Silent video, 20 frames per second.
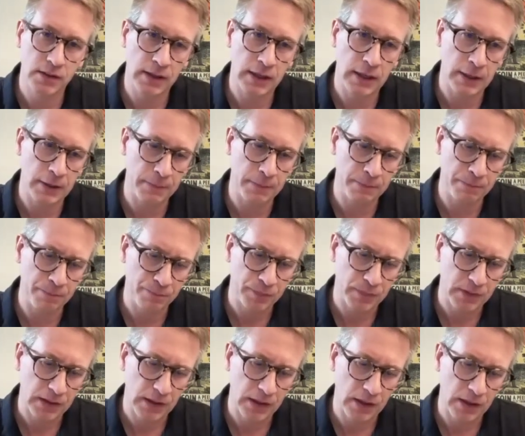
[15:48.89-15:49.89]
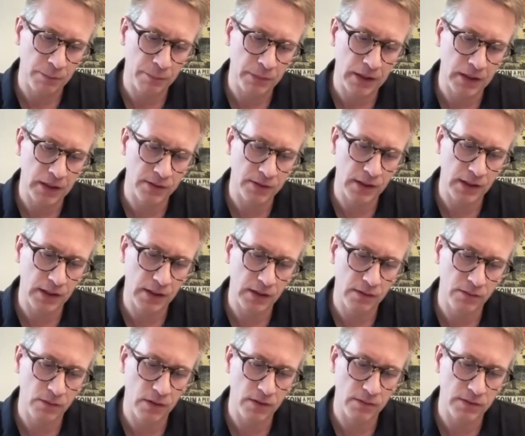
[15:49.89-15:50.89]
Um, but I think
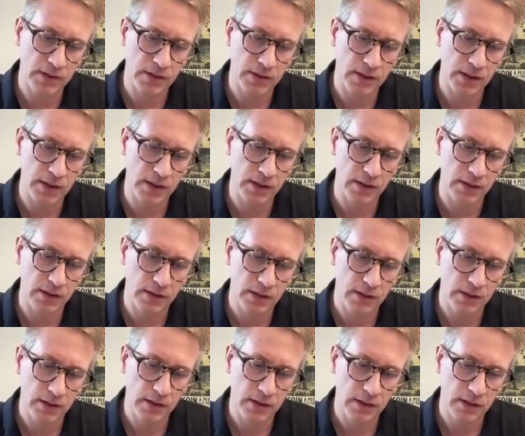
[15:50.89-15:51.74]
we have seen.